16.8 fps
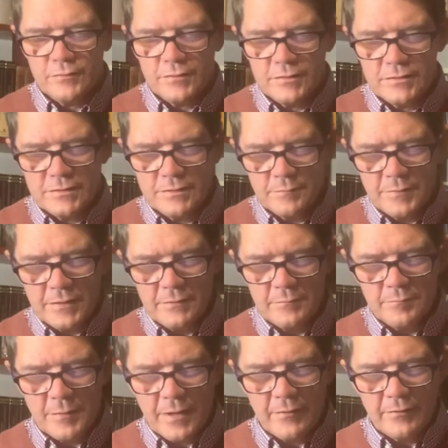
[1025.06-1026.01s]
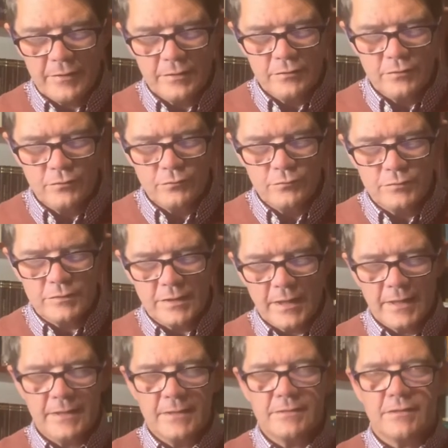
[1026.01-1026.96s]
which Sabine Baring Gould
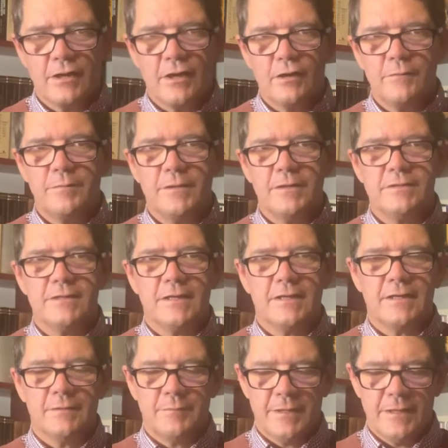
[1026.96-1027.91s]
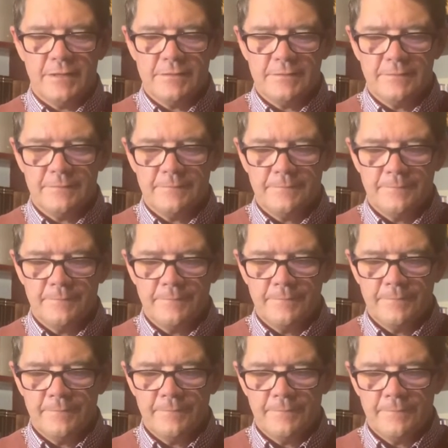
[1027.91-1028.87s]
takes and open it a little bit.
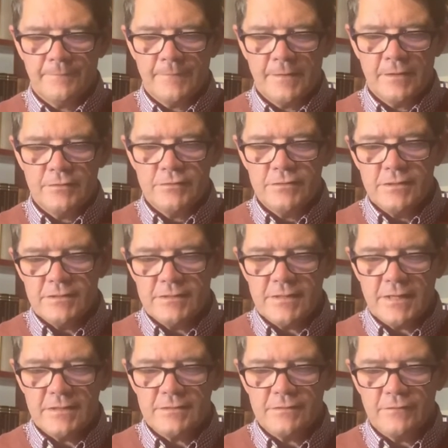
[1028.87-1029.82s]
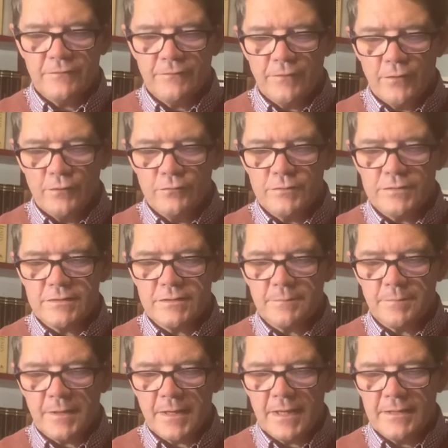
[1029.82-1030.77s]
She says the fold is the
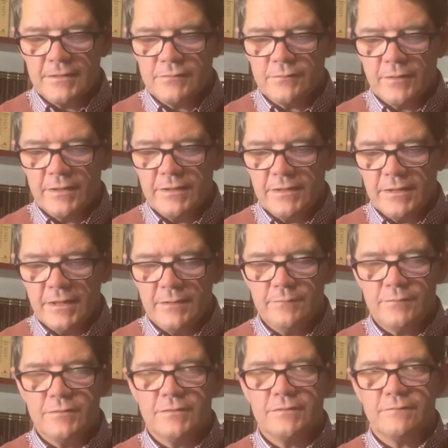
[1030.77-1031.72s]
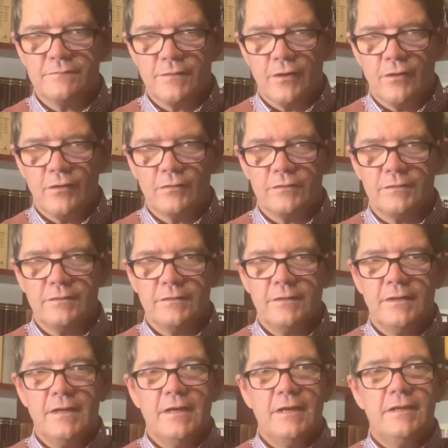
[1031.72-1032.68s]
place where he keeps his flock.
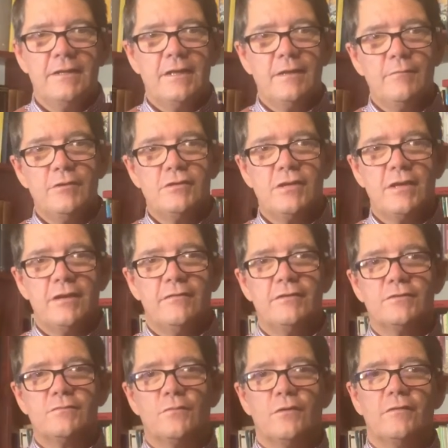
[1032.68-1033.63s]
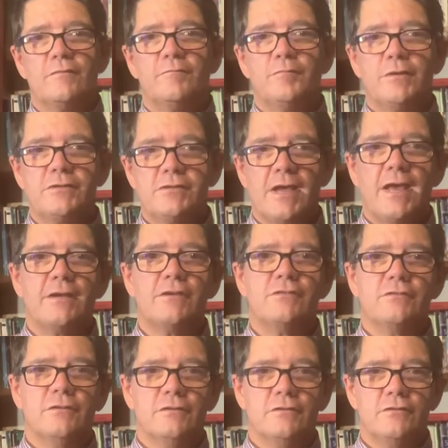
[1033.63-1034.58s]
The image here is one of
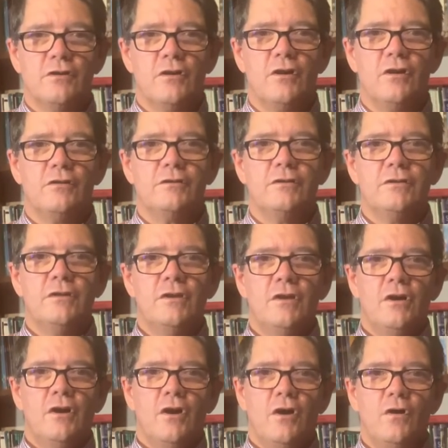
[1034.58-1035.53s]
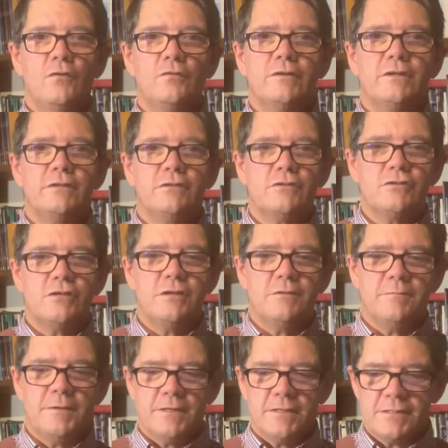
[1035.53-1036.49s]
protection, God holding the
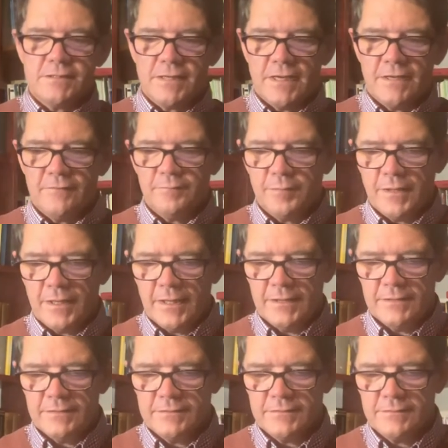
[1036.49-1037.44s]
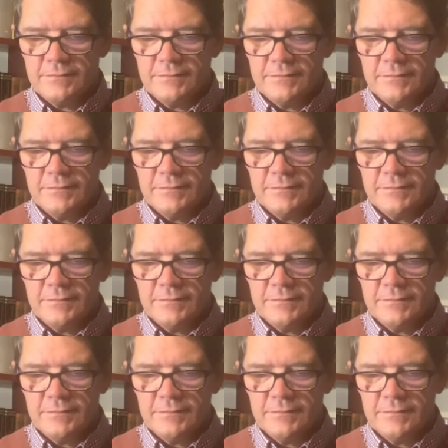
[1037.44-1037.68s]
sheep in a safe place.